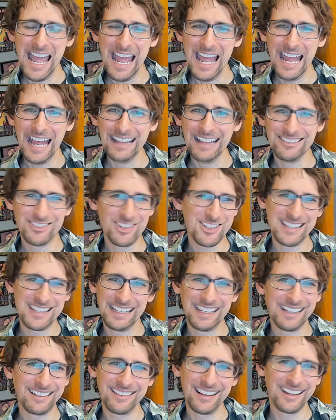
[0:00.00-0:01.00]
and just think
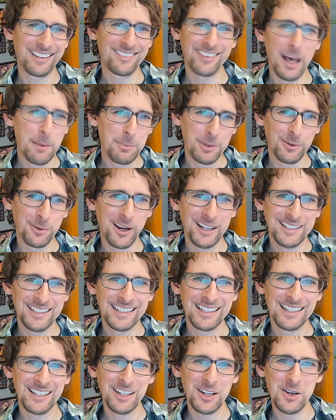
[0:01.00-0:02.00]
it's like sloppy
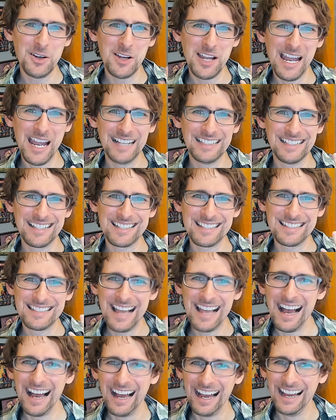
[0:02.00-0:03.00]
writing, and it's
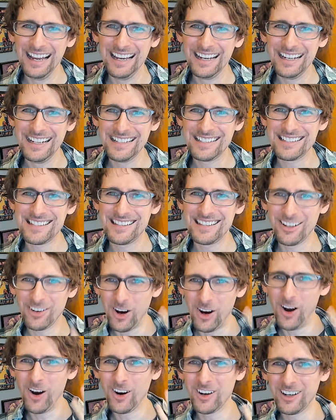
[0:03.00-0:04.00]
not. It's there
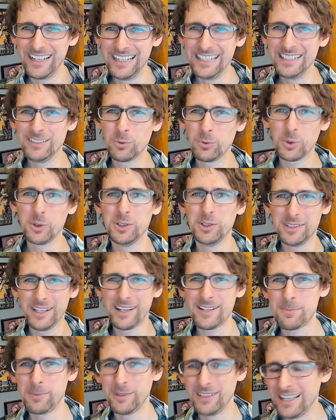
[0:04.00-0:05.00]
are in-world
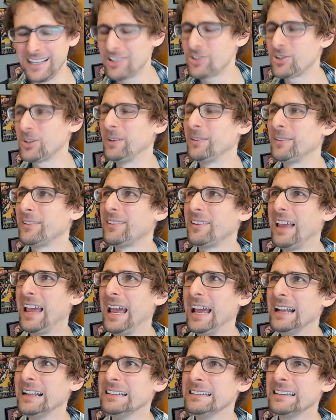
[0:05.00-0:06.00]
explanations
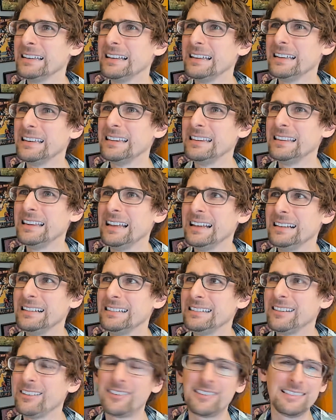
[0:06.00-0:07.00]
and they
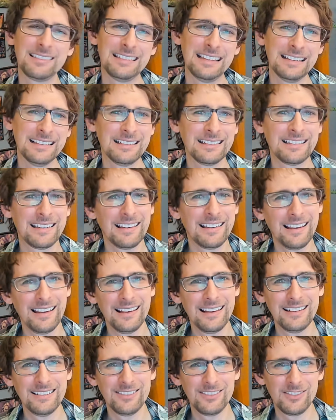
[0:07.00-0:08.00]
just didn't
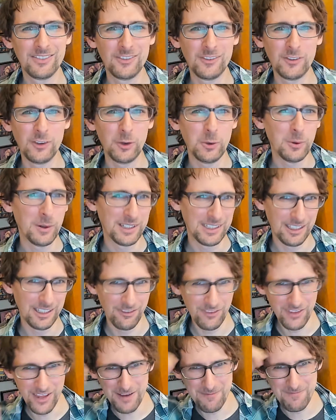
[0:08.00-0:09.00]
do any
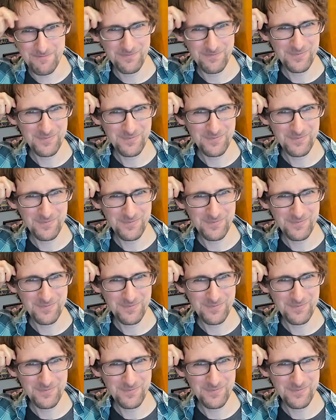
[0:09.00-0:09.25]
of them.